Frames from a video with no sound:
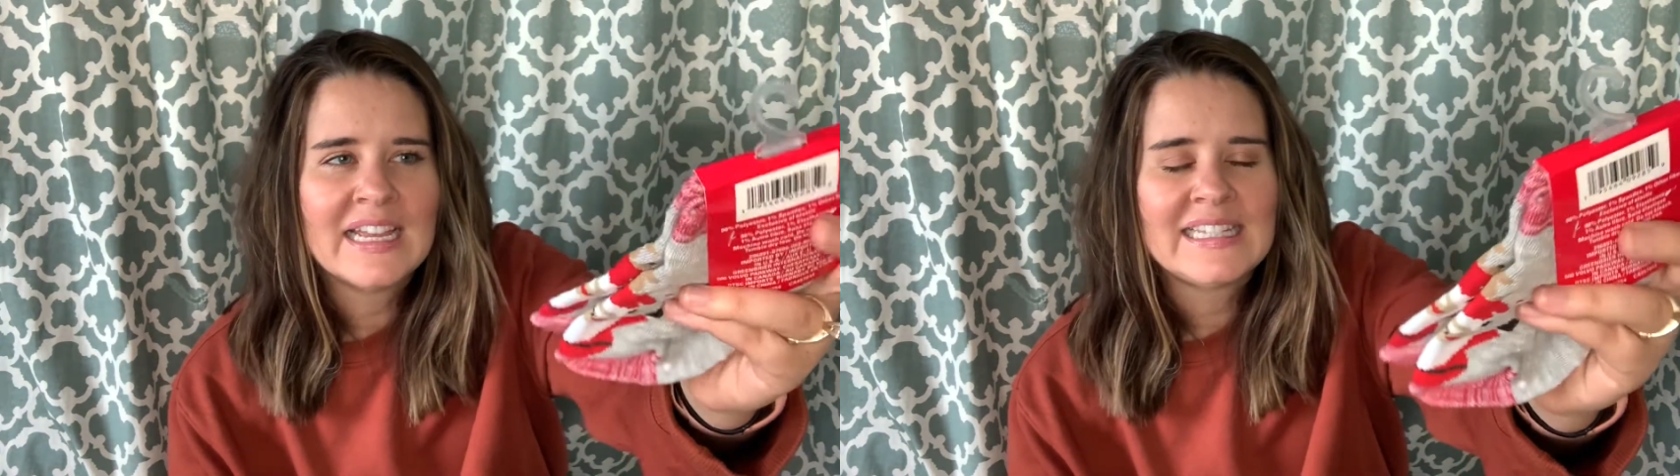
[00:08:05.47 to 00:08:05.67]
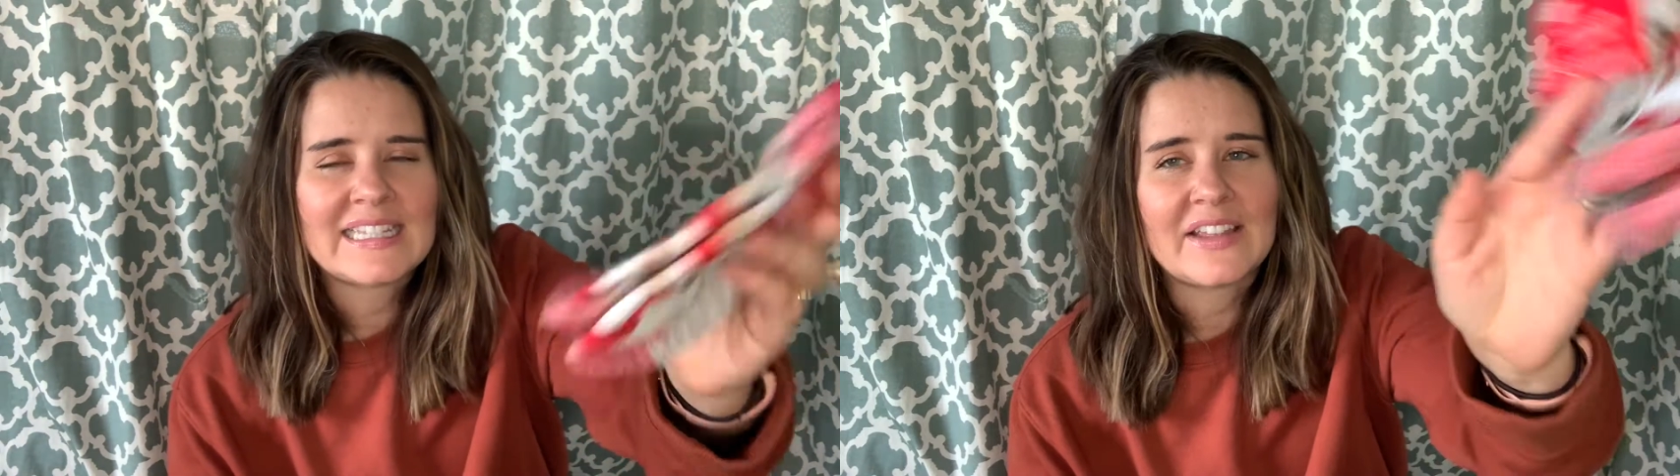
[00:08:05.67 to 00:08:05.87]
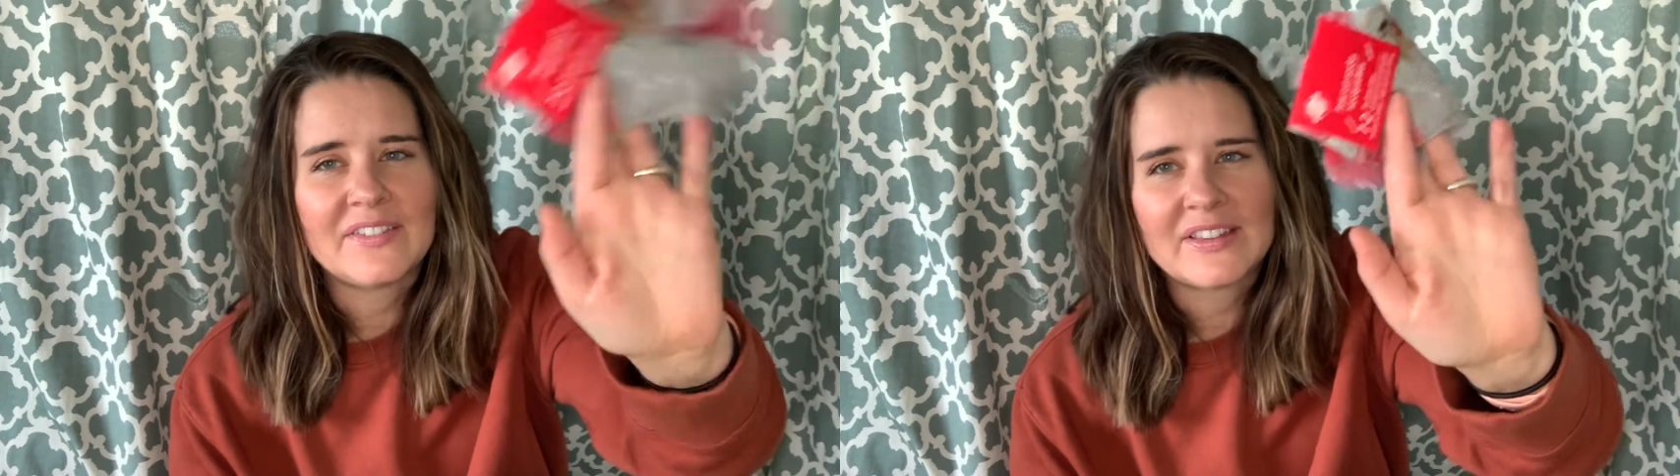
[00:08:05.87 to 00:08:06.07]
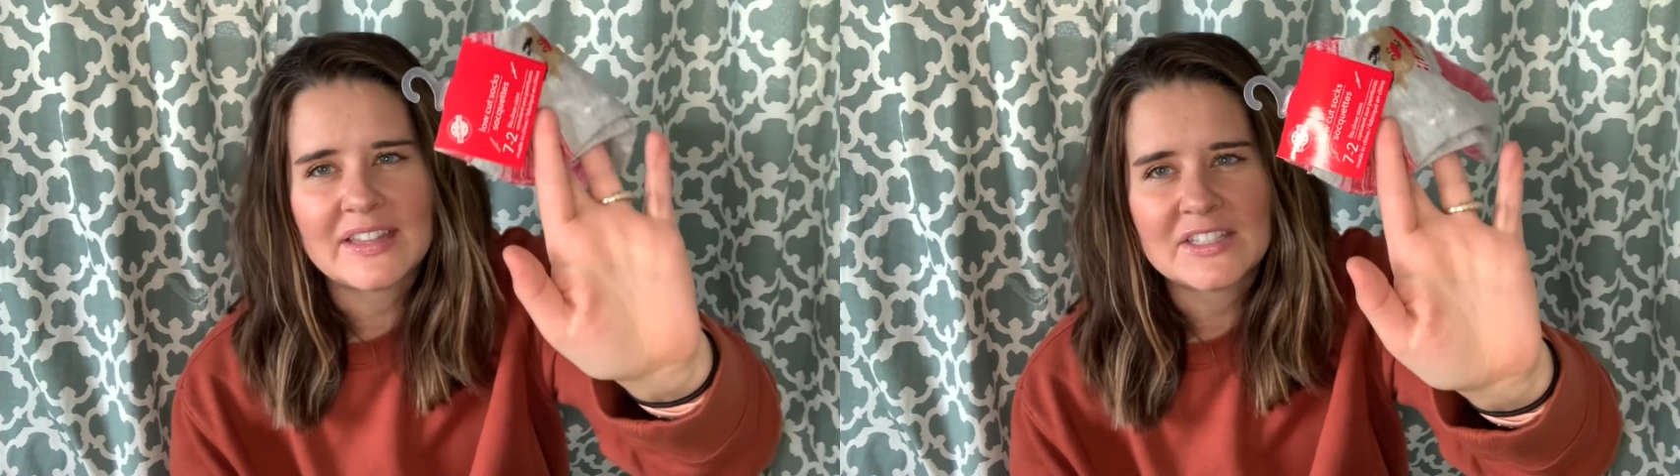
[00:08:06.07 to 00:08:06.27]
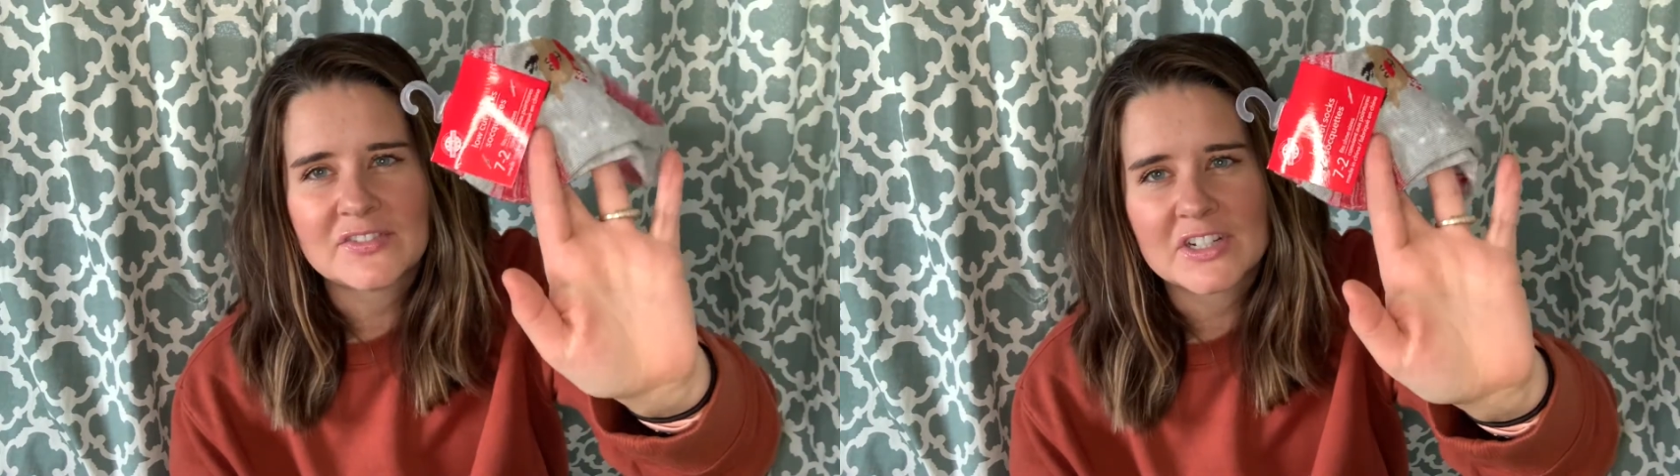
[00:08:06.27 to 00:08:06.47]
saving
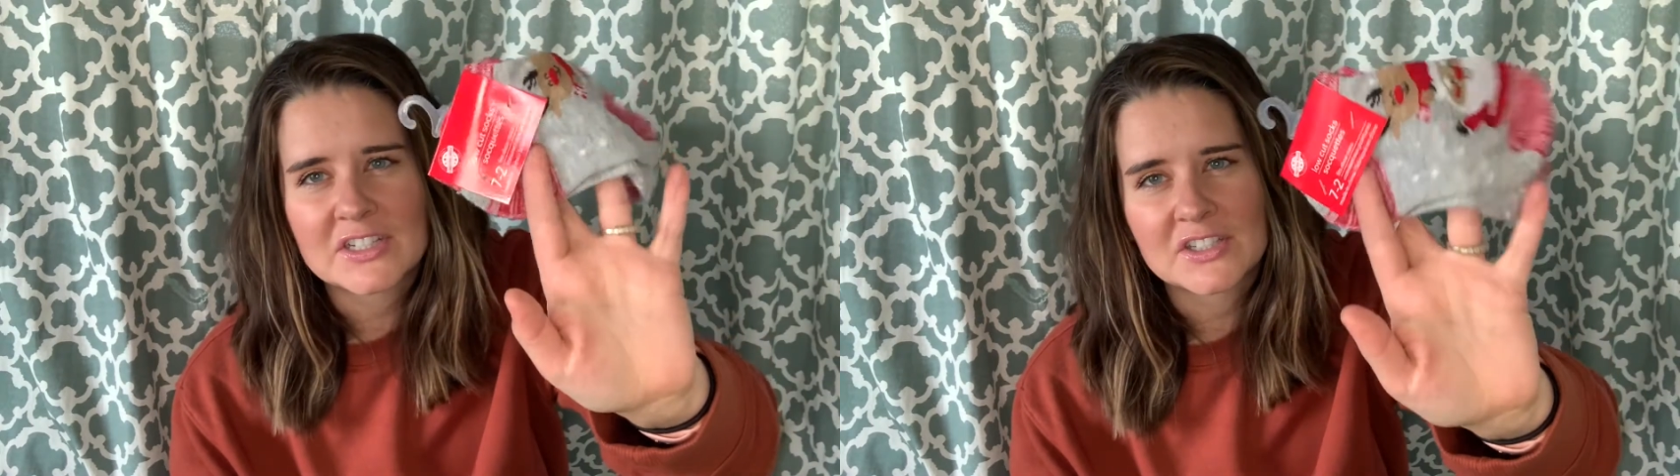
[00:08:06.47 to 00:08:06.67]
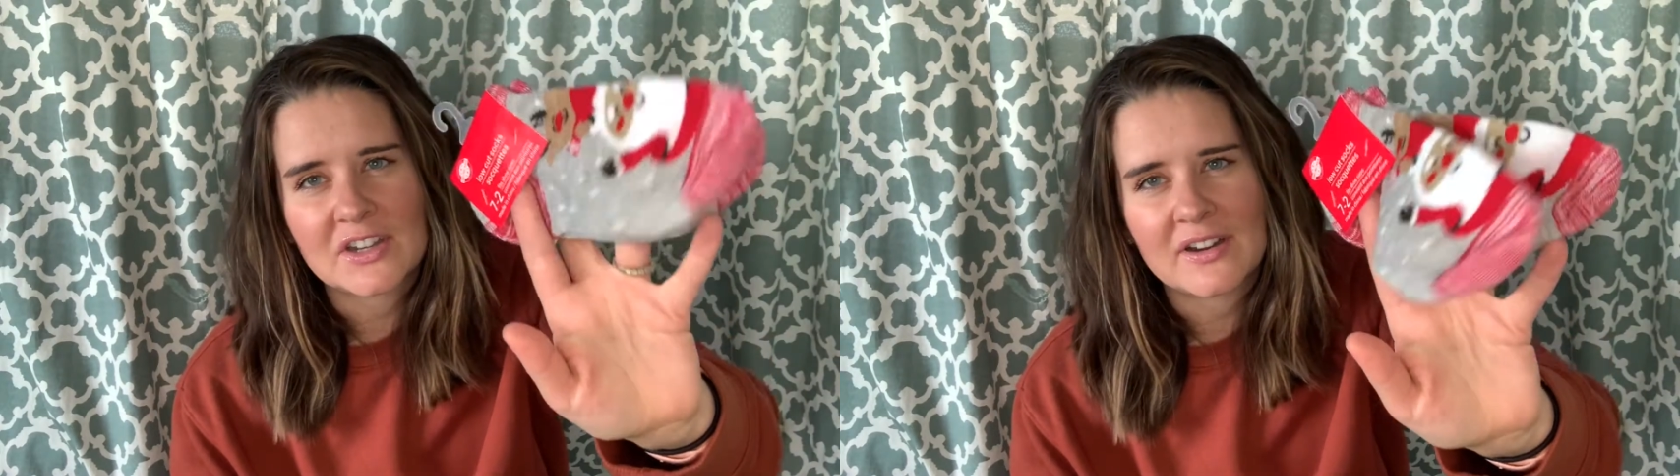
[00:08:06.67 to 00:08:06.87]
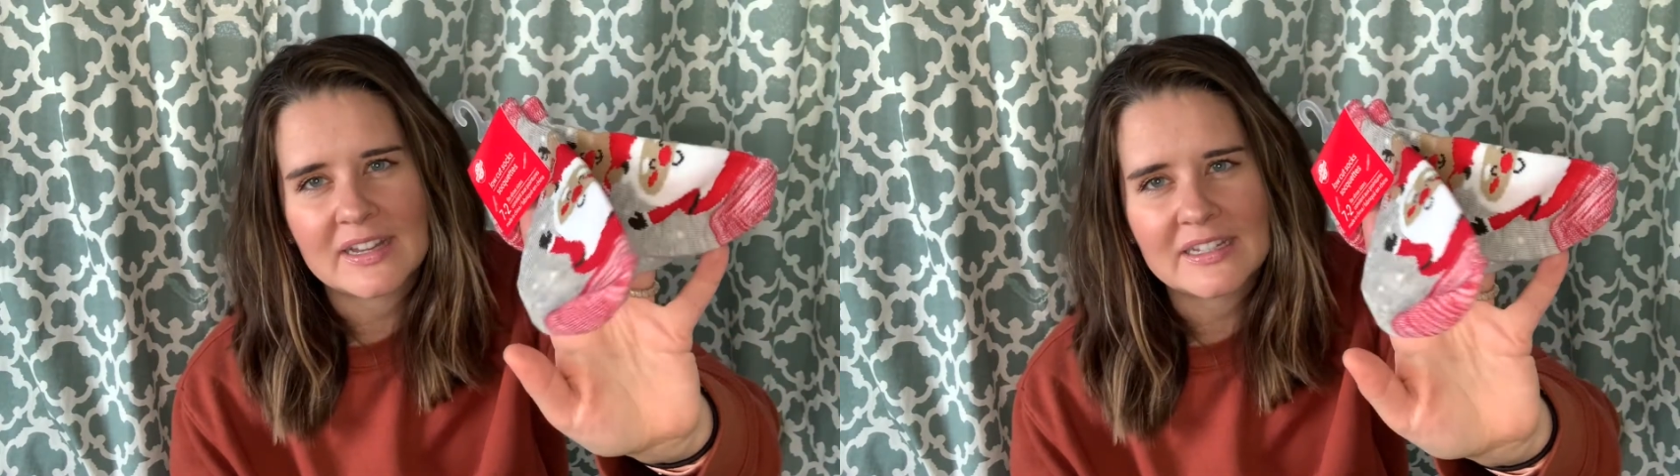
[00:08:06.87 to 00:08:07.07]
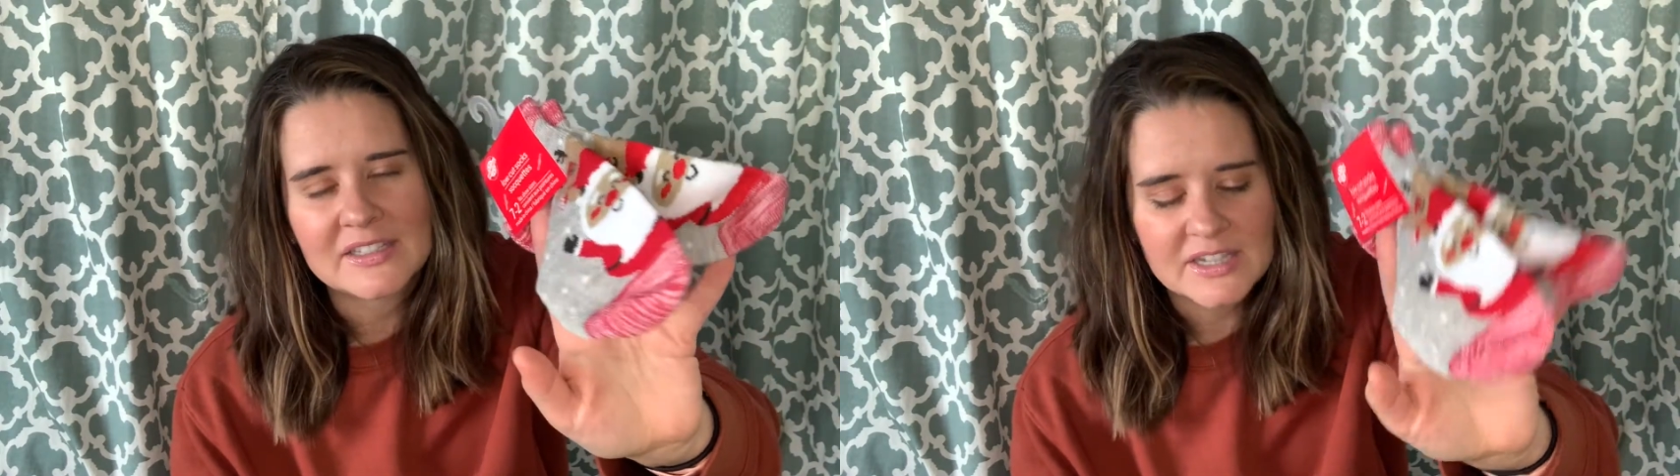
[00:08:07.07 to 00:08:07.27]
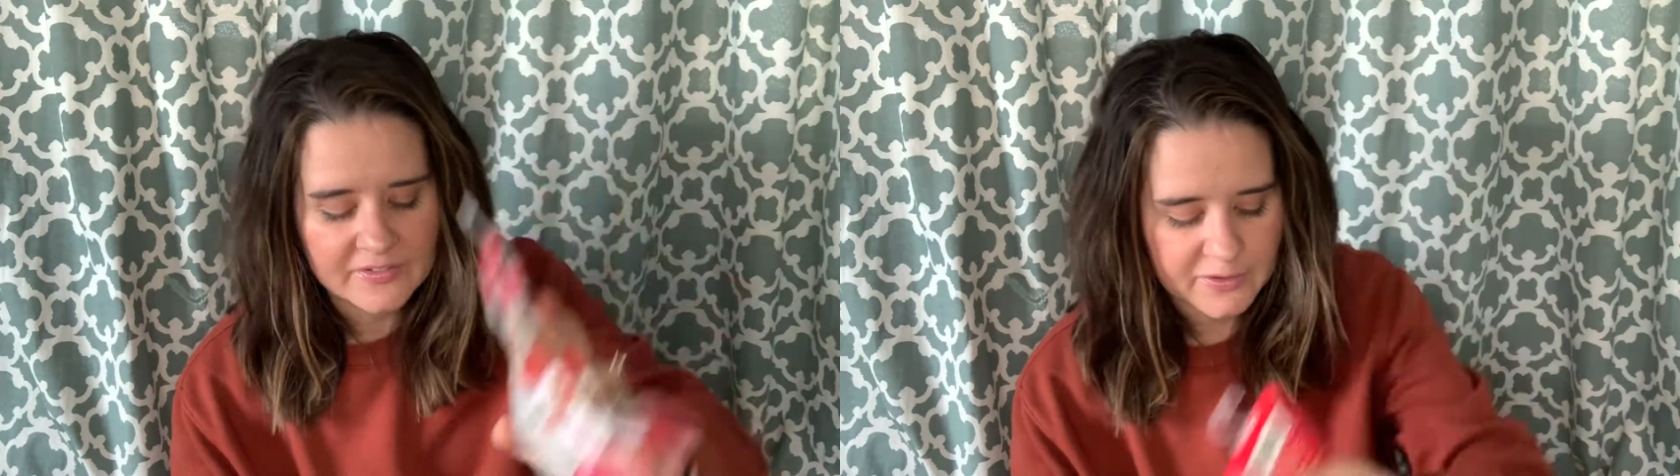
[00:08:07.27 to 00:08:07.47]
this for a stocking
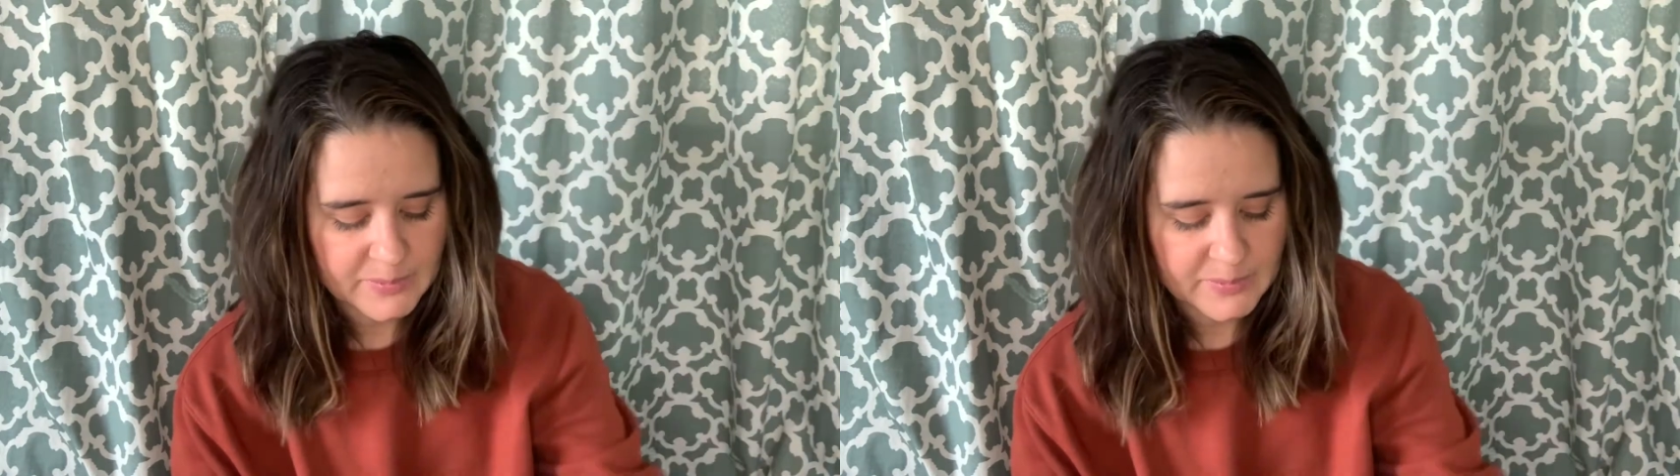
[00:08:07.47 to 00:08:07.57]
stuffer,